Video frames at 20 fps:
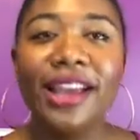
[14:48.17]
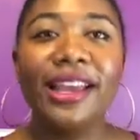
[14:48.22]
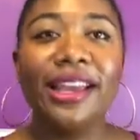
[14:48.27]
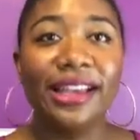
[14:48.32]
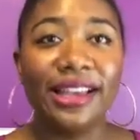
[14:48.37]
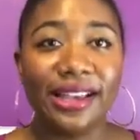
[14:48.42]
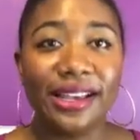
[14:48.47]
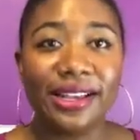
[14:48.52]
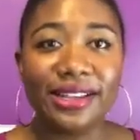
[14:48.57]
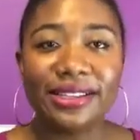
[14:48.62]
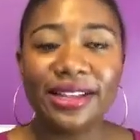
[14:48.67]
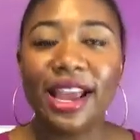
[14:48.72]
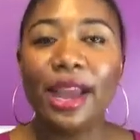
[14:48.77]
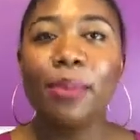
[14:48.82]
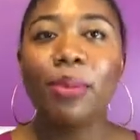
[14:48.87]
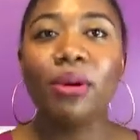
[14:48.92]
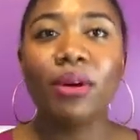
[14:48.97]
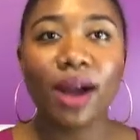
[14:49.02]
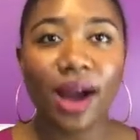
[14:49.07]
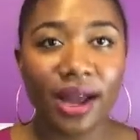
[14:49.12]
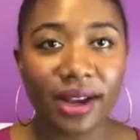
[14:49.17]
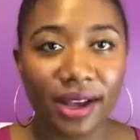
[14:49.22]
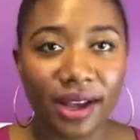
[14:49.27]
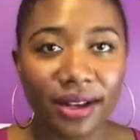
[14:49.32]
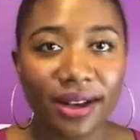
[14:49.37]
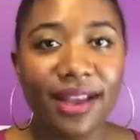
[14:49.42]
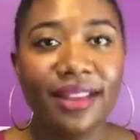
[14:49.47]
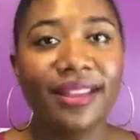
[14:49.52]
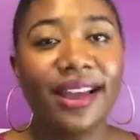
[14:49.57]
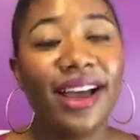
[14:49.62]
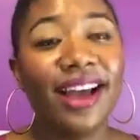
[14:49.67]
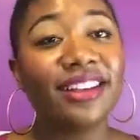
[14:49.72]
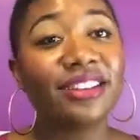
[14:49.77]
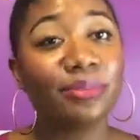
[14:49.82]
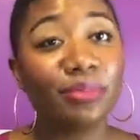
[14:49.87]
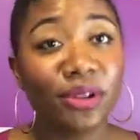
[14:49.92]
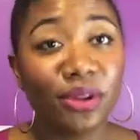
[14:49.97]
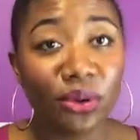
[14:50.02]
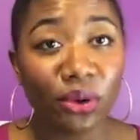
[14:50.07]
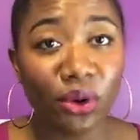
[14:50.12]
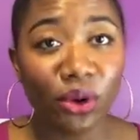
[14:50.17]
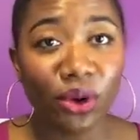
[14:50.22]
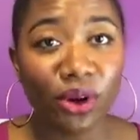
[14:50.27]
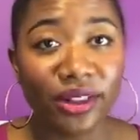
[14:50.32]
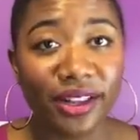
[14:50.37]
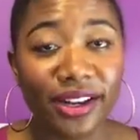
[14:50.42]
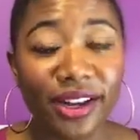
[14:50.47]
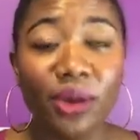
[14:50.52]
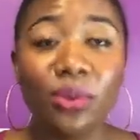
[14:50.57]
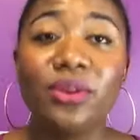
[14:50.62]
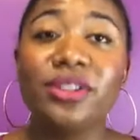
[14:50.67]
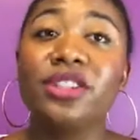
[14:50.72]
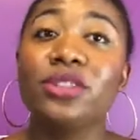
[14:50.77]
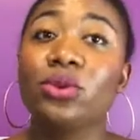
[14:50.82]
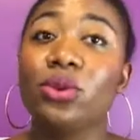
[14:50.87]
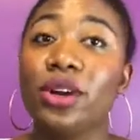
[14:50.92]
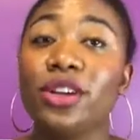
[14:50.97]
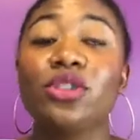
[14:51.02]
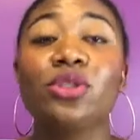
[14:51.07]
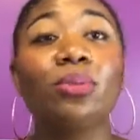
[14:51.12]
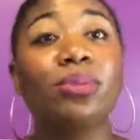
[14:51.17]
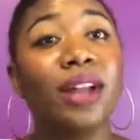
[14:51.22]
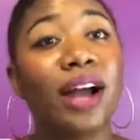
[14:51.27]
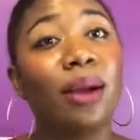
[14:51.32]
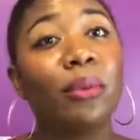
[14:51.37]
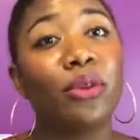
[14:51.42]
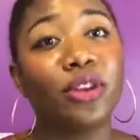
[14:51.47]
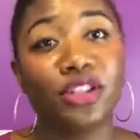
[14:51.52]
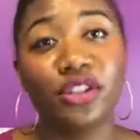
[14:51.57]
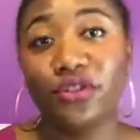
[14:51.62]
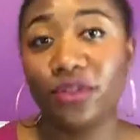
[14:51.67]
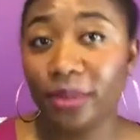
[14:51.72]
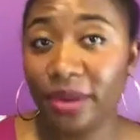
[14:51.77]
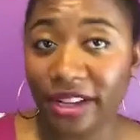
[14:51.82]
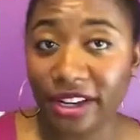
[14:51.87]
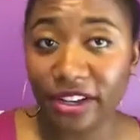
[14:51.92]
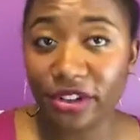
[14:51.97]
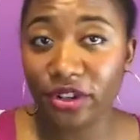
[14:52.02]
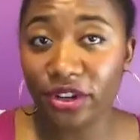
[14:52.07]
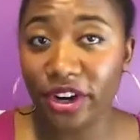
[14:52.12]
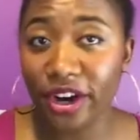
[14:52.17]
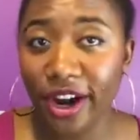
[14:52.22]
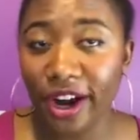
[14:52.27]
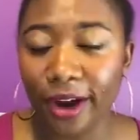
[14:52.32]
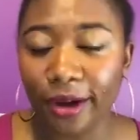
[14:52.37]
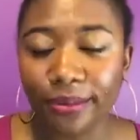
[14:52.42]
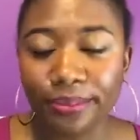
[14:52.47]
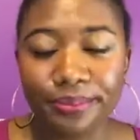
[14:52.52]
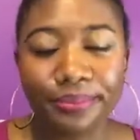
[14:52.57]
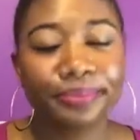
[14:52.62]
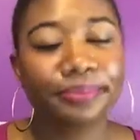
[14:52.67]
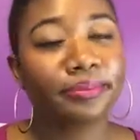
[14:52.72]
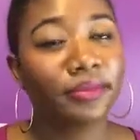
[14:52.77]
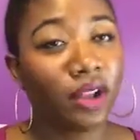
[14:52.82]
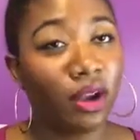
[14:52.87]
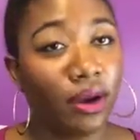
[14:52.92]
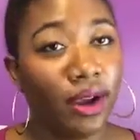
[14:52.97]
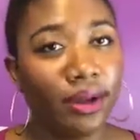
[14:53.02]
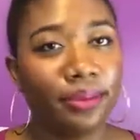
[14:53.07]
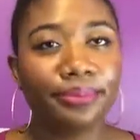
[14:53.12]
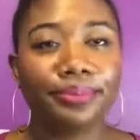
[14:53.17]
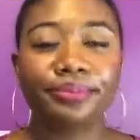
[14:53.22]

is a product that has mineral oil in it, which is going to block moisture from getting to your hair. All right?